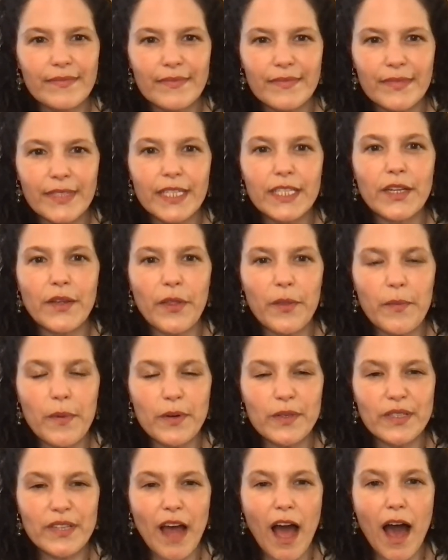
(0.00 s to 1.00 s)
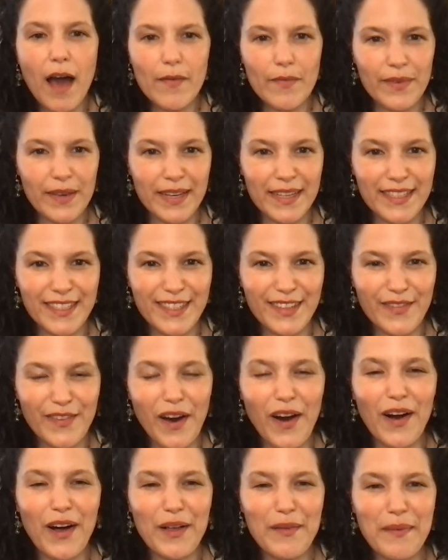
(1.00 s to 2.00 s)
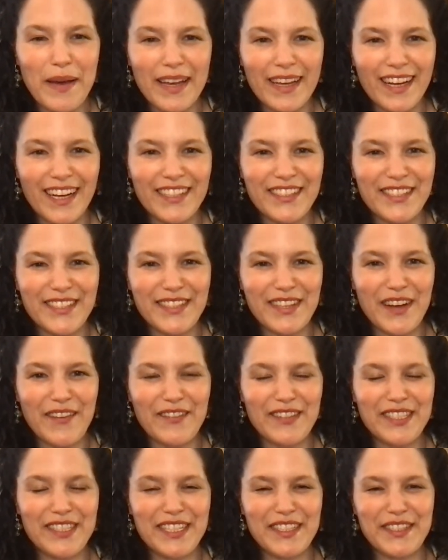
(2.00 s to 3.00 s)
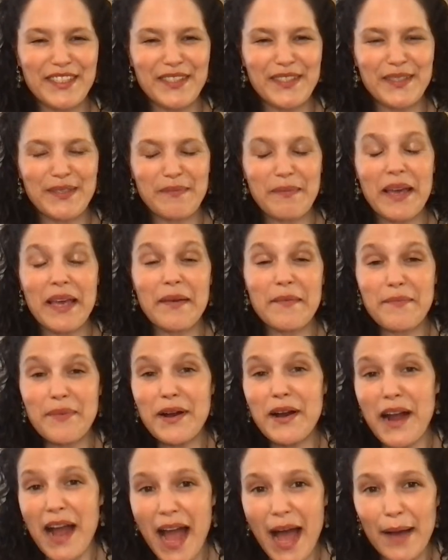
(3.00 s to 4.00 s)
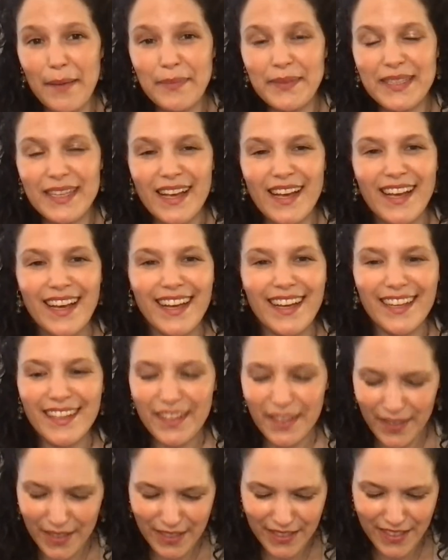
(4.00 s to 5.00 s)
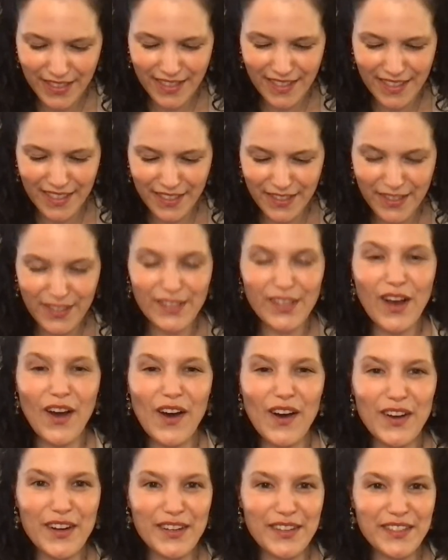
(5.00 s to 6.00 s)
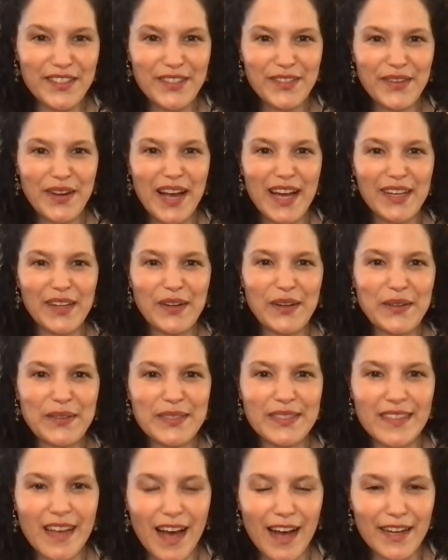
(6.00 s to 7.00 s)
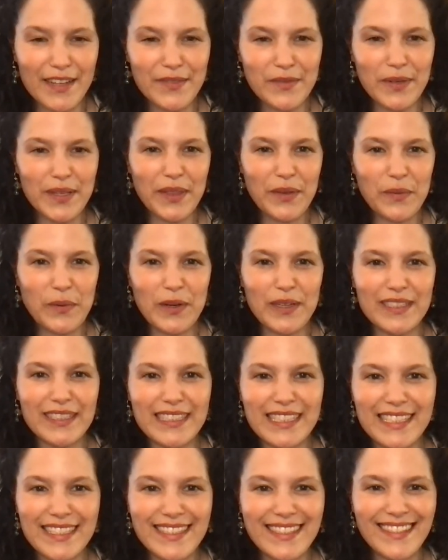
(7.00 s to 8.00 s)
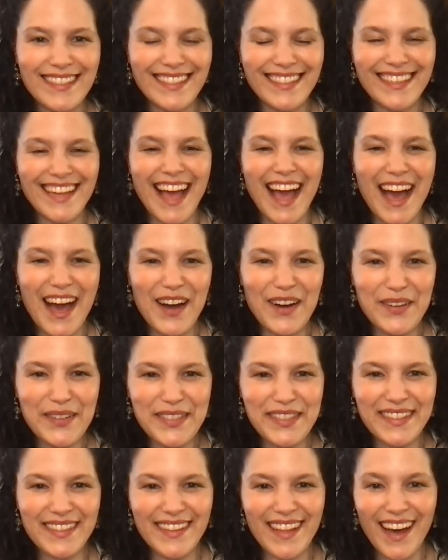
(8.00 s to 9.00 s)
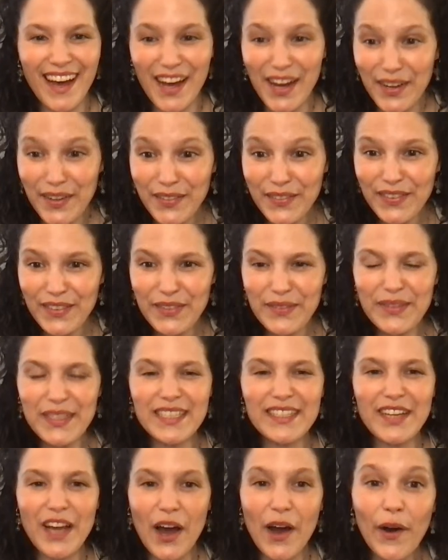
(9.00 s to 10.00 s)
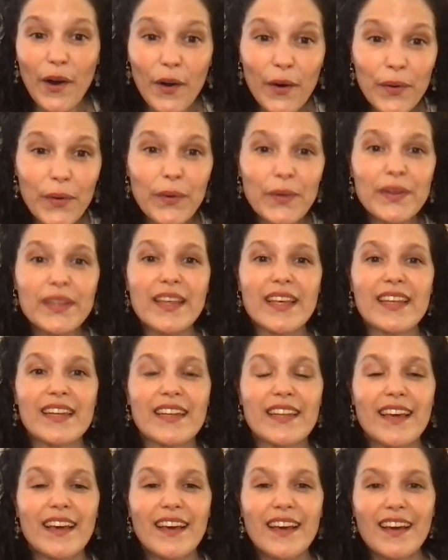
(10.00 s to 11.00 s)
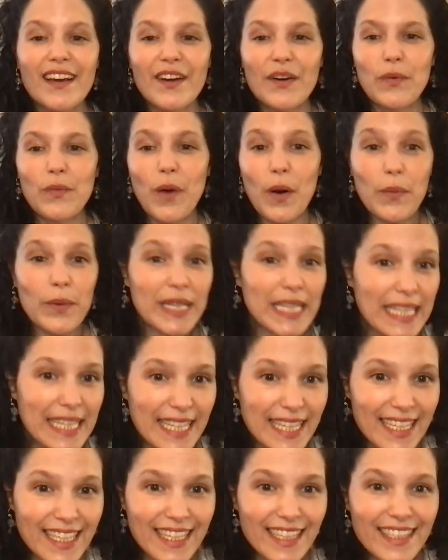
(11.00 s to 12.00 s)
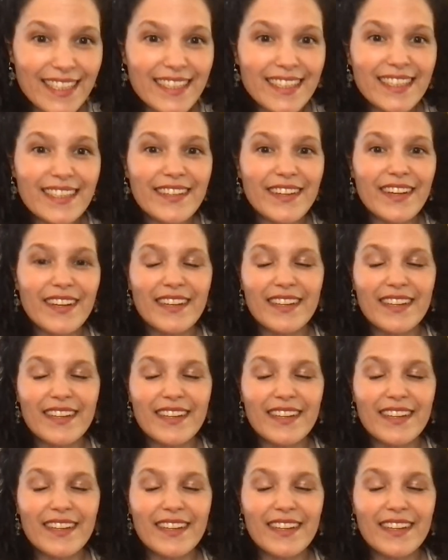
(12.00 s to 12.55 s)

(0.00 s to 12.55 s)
you know the most obvious of all my conscious conversations may perhaps you know there's there's songs right old songs what the world needs now is love we know that what we need